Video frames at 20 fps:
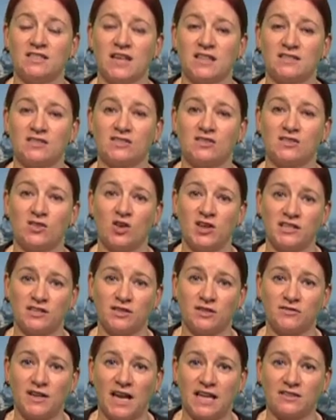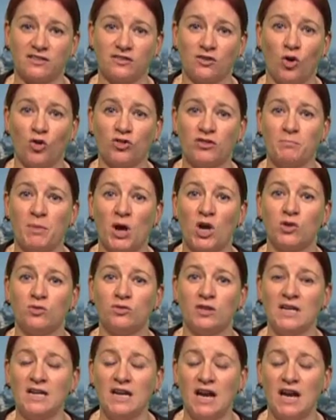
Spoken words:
that's sites of cancer on the bone,